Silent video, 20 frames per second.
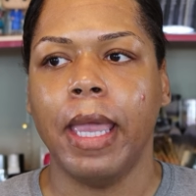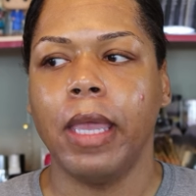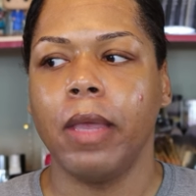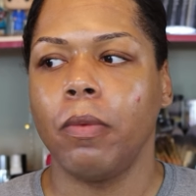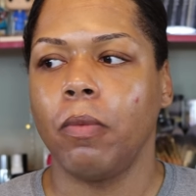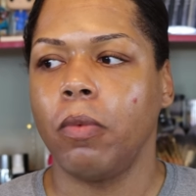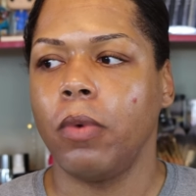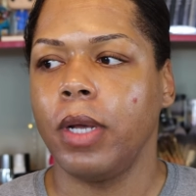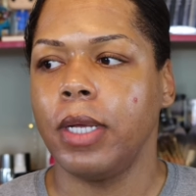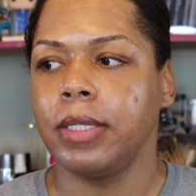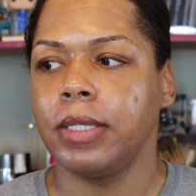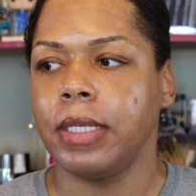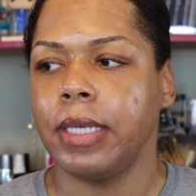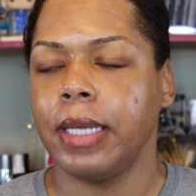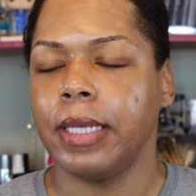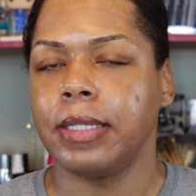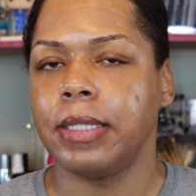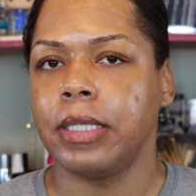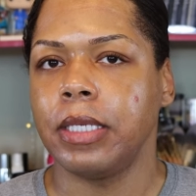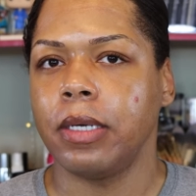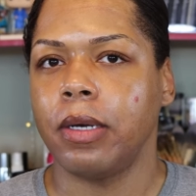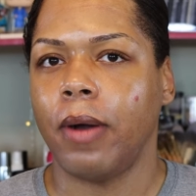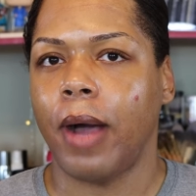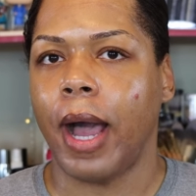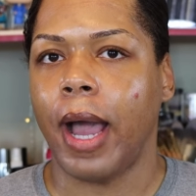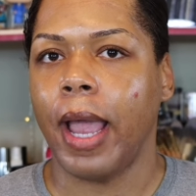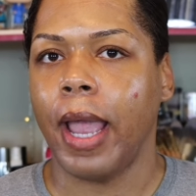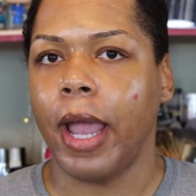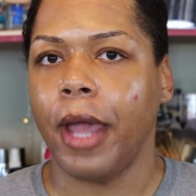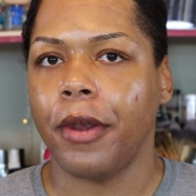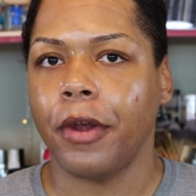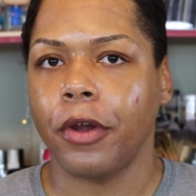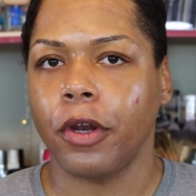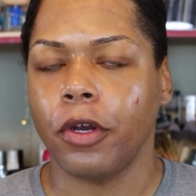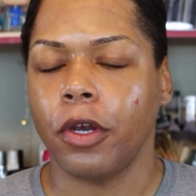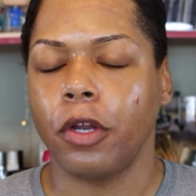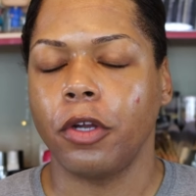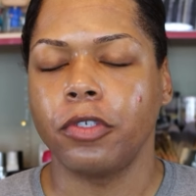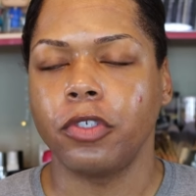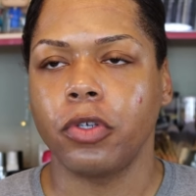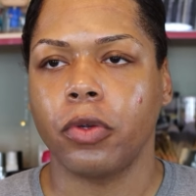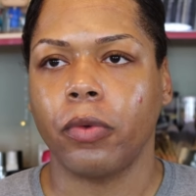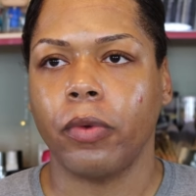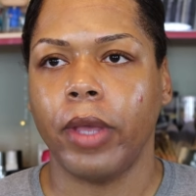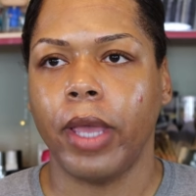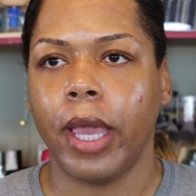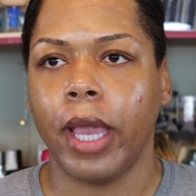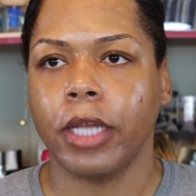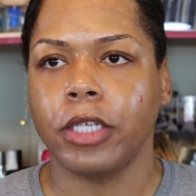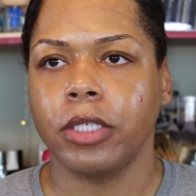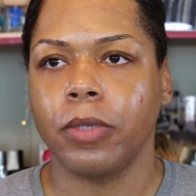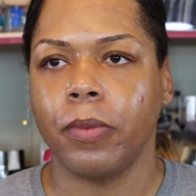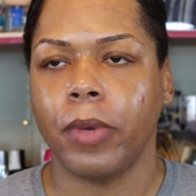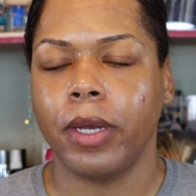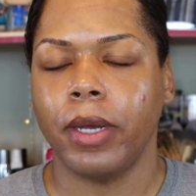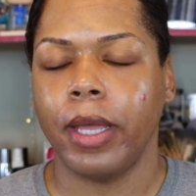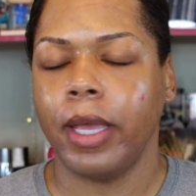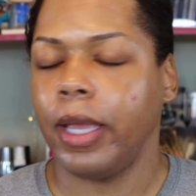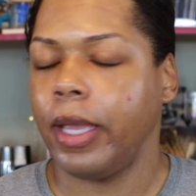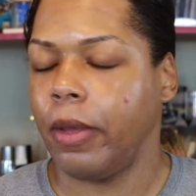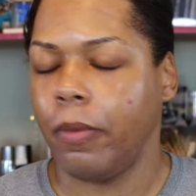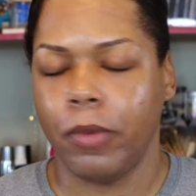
it wasn't until I had an allergic reaction one day,